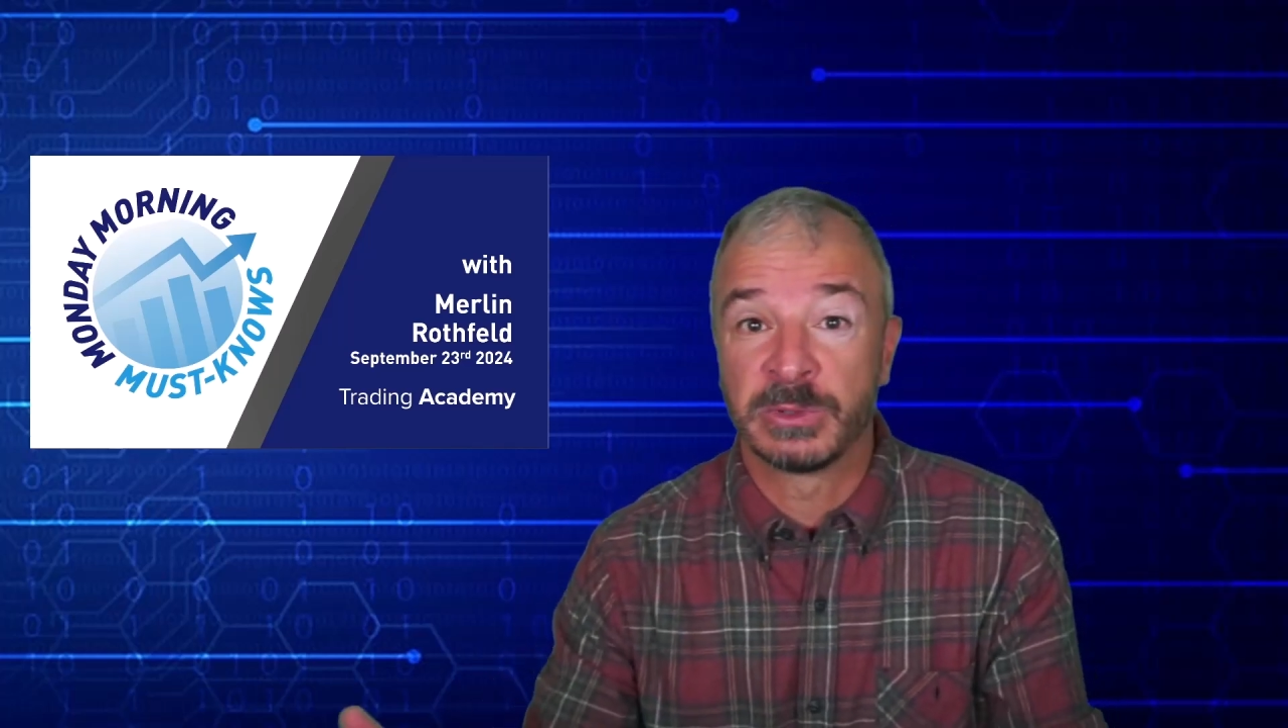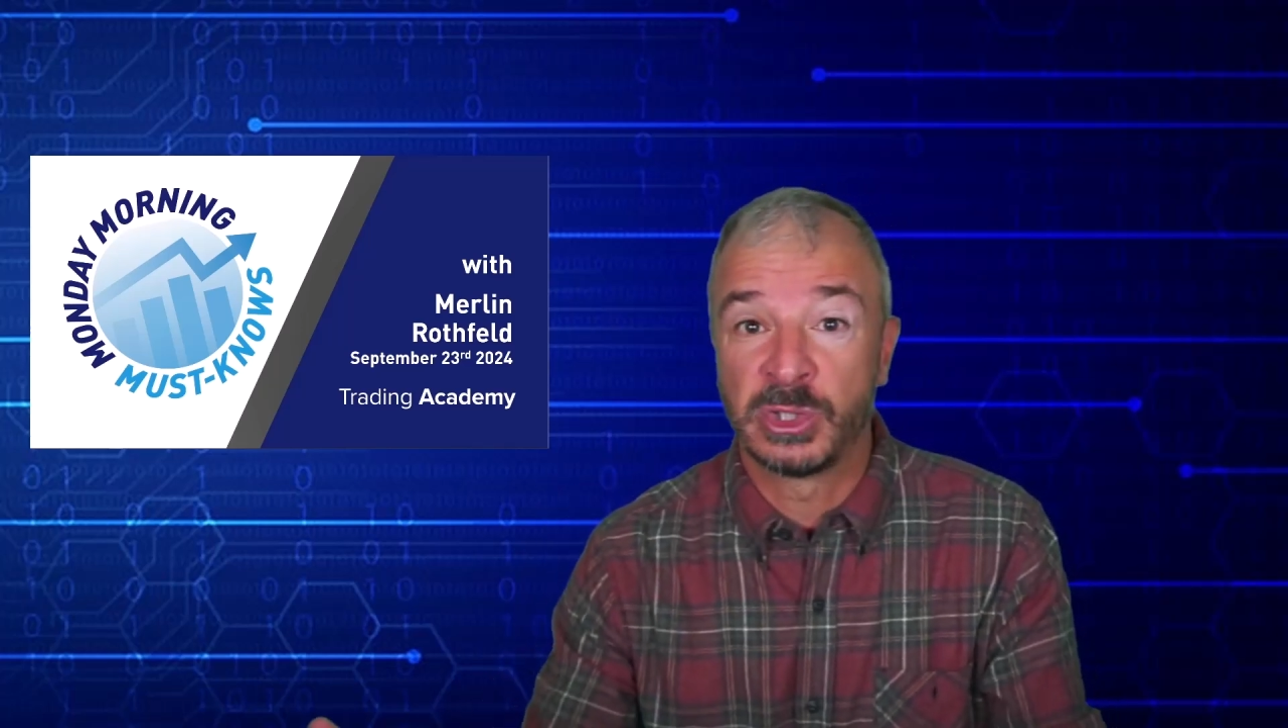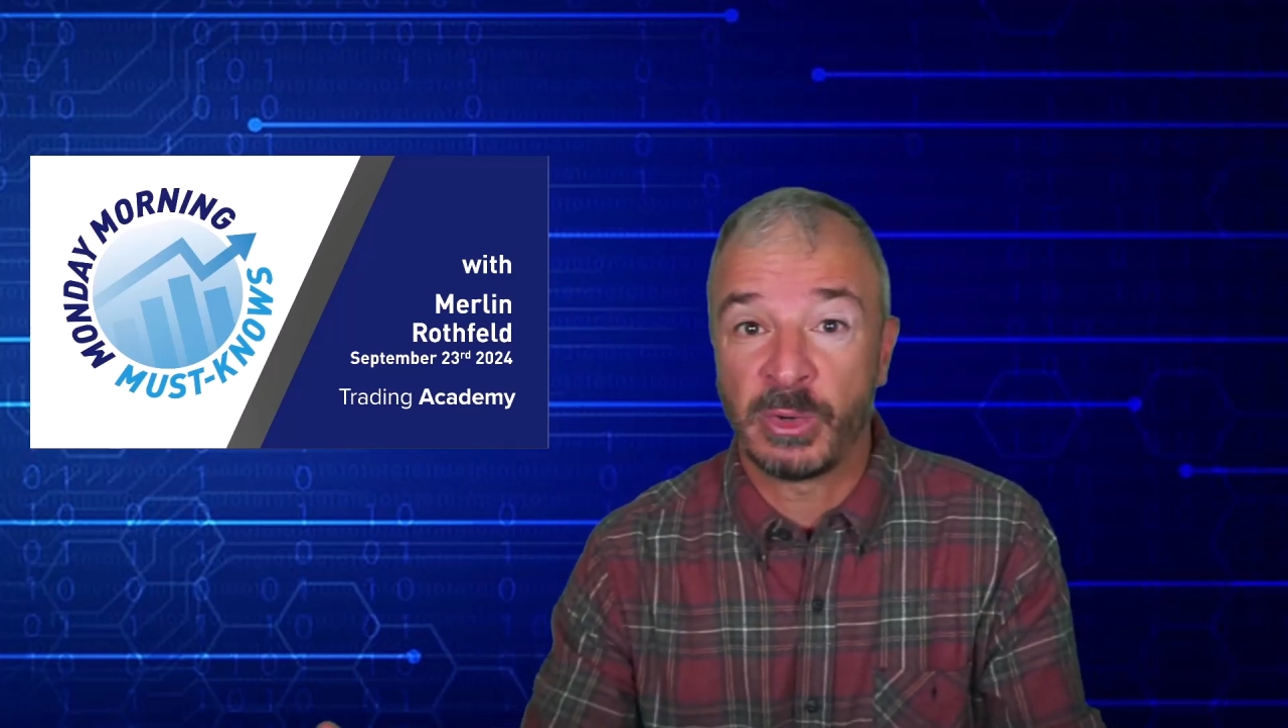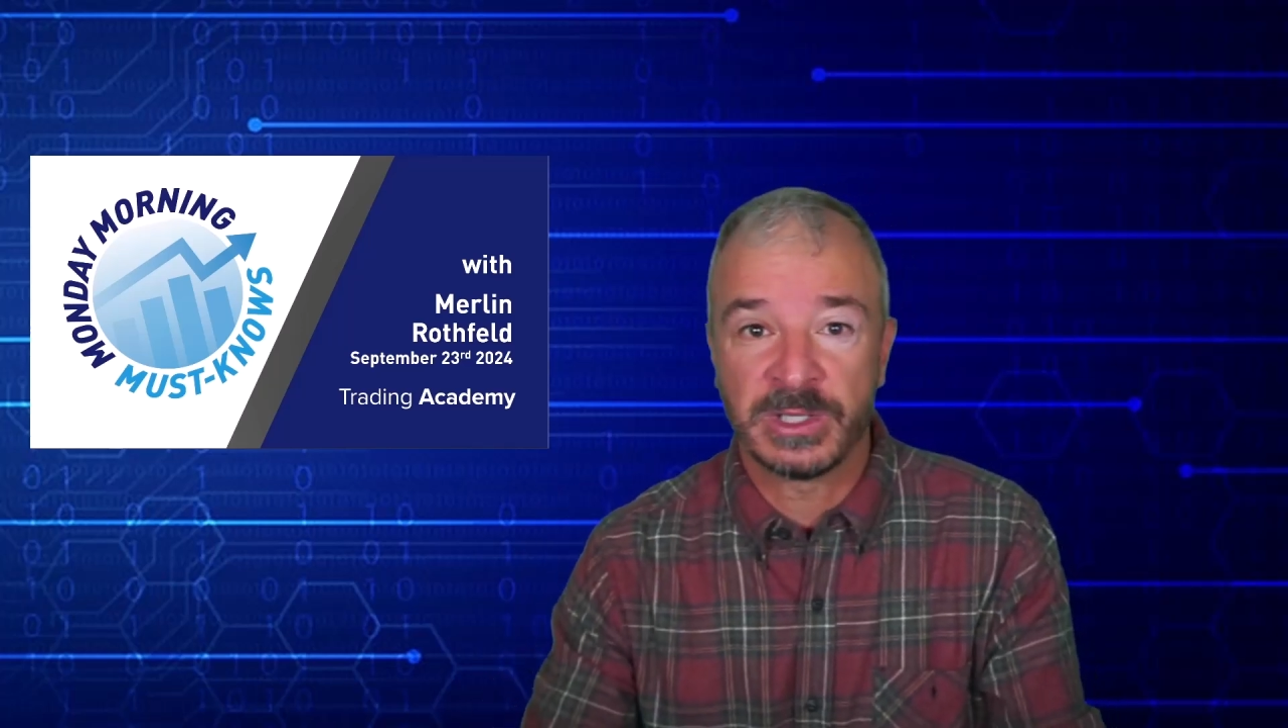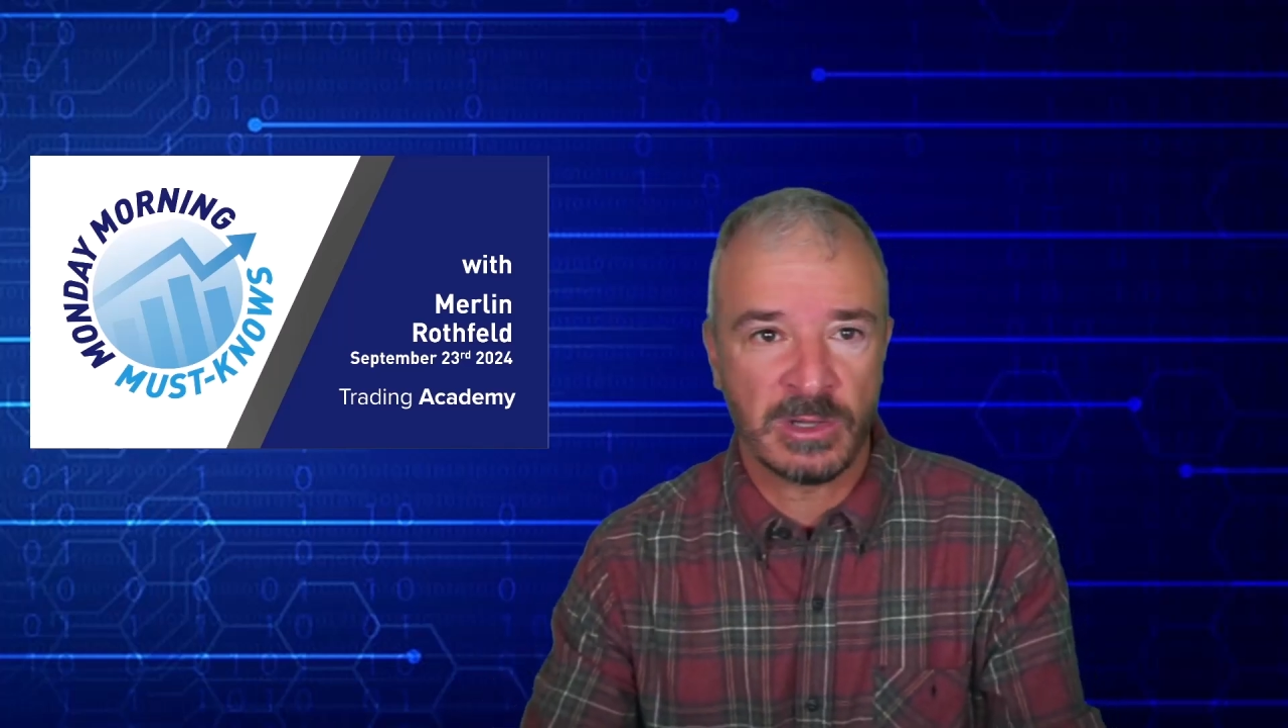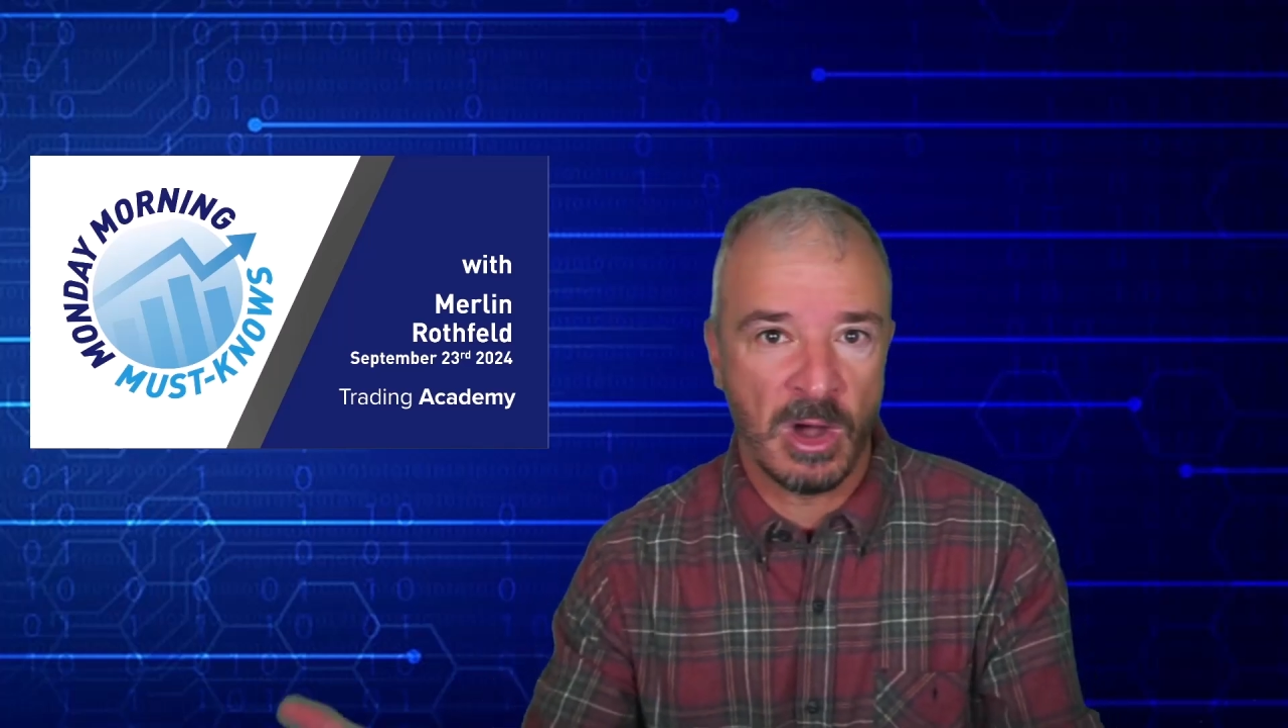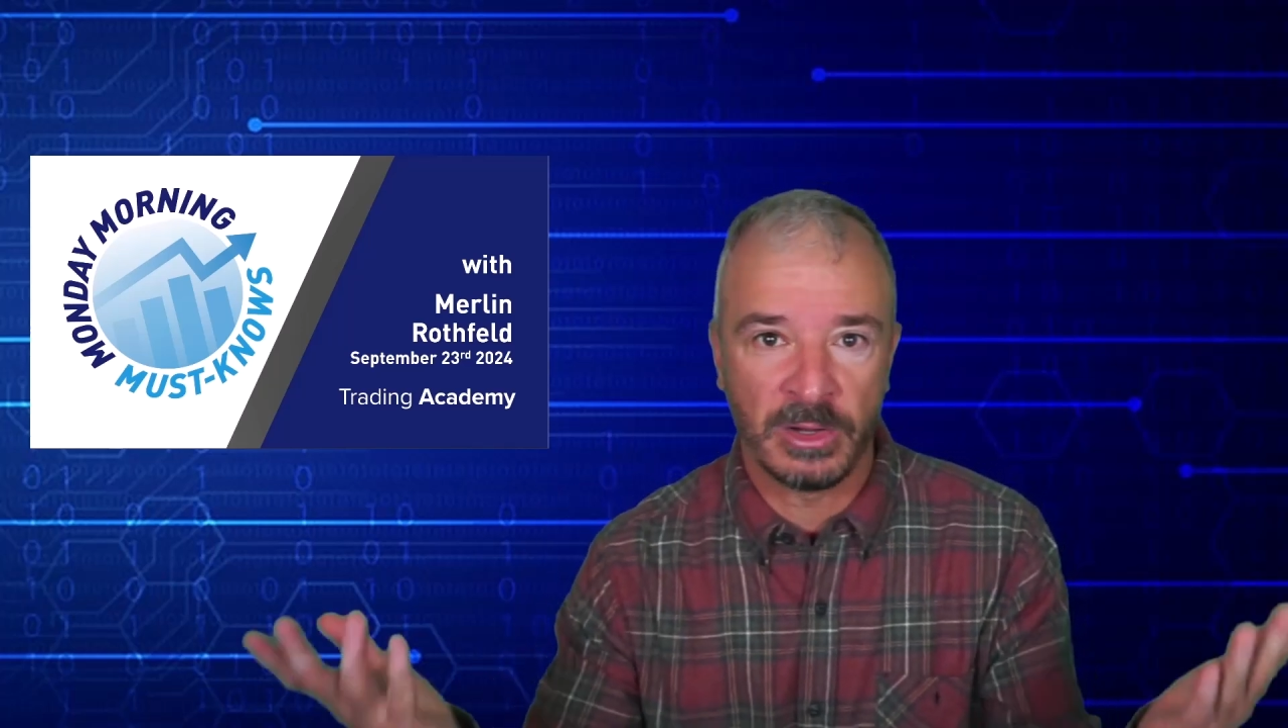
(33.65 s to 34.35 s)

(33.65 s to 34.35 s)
rejoiced.